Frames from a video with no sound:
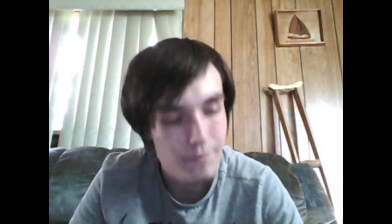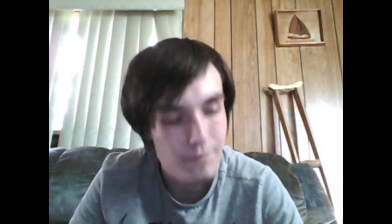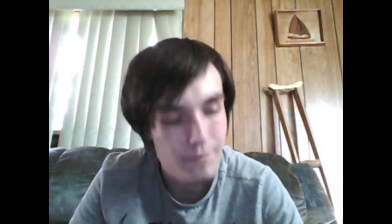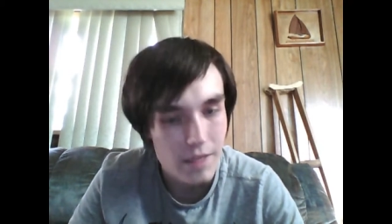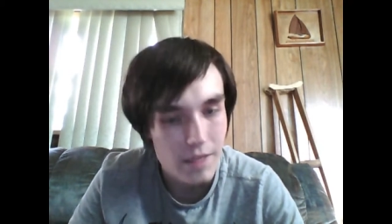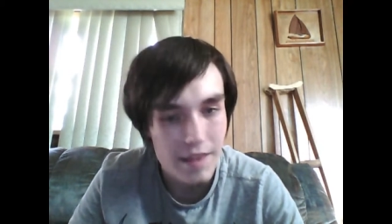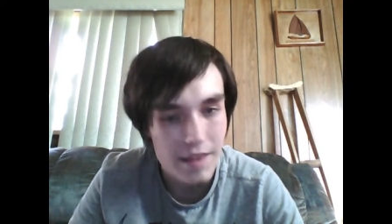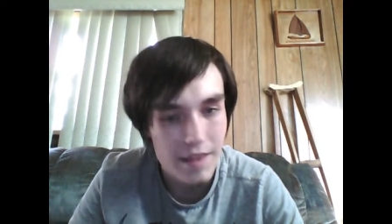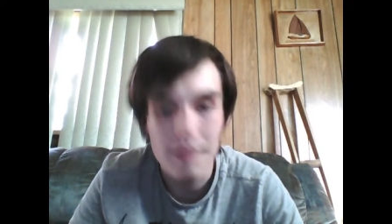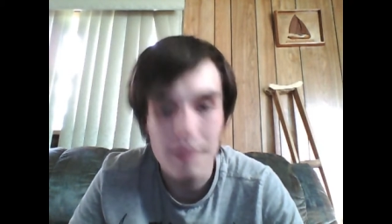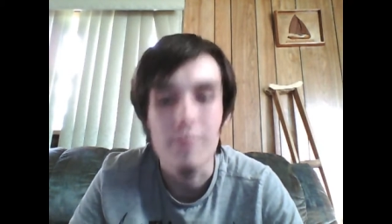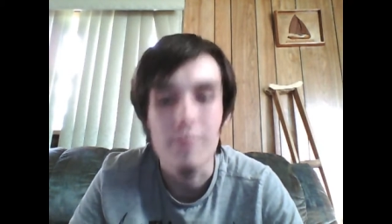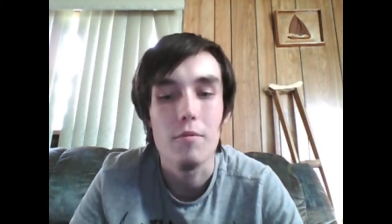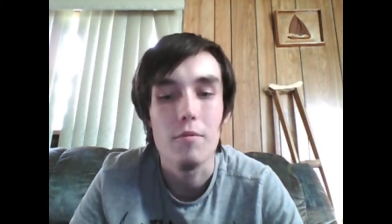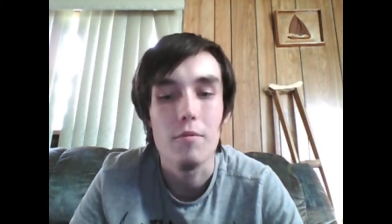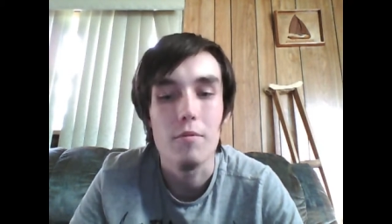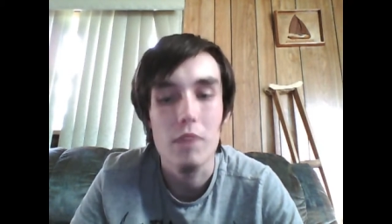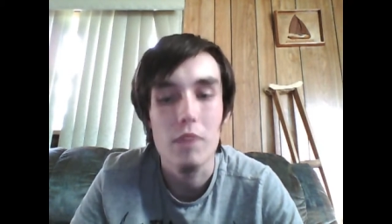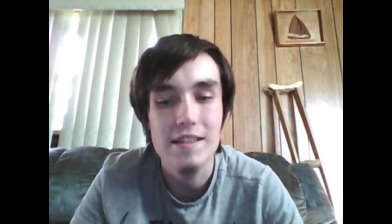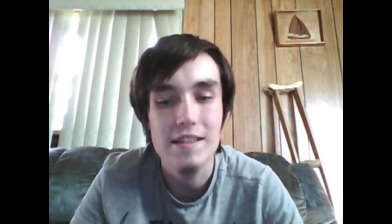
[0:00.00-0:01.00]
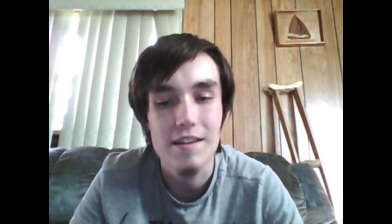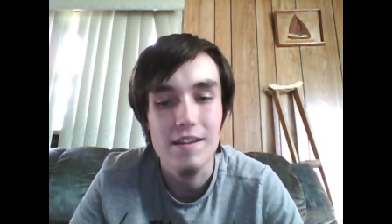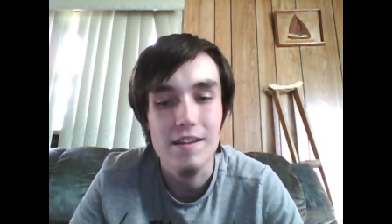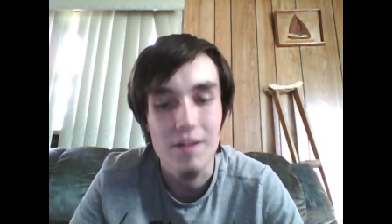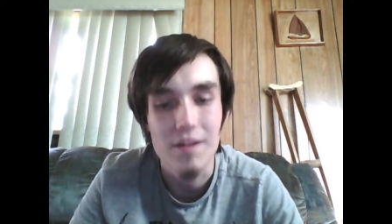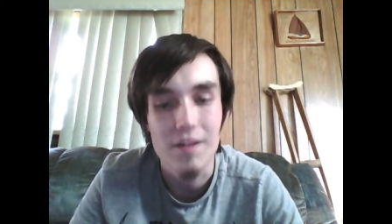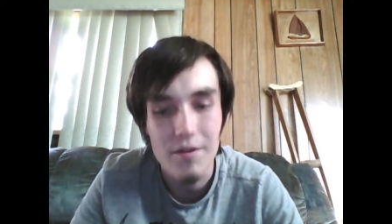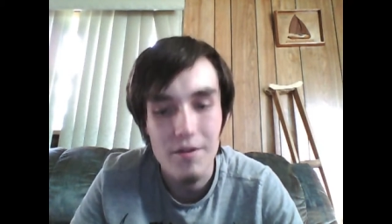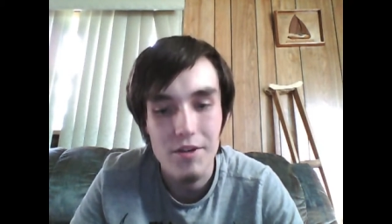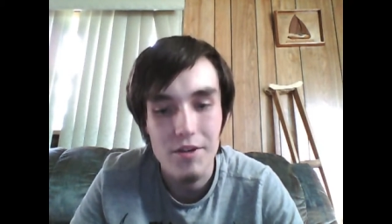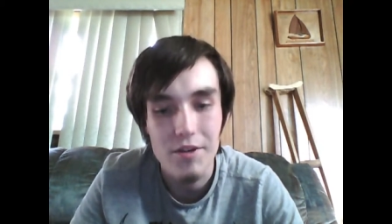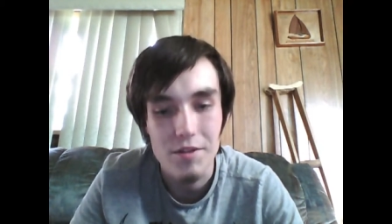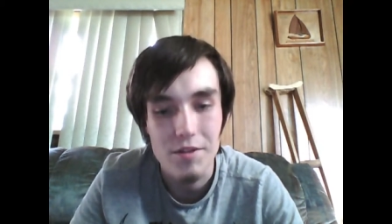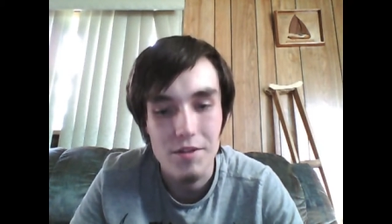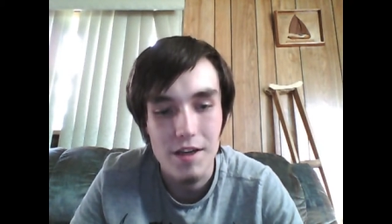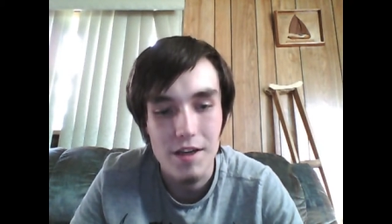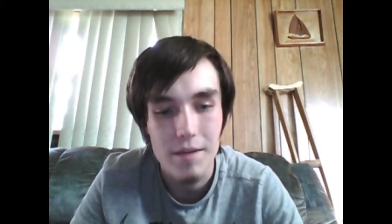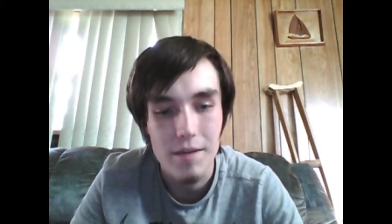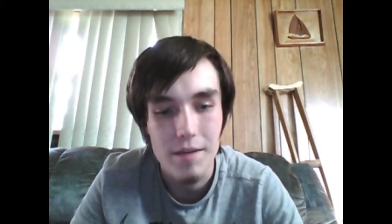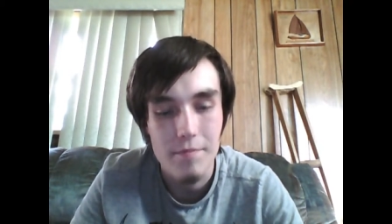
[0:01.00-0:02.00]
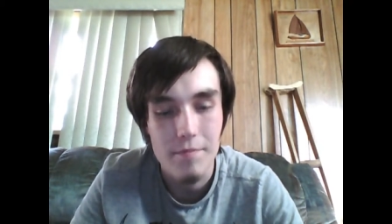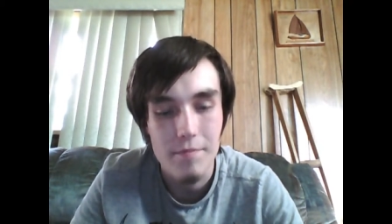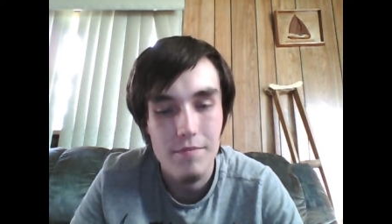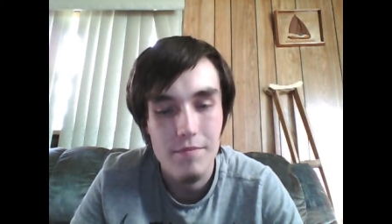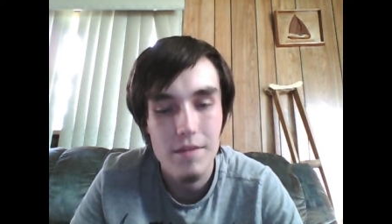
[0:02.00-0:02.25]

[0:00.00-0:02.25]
I think I've wasted enough of your time.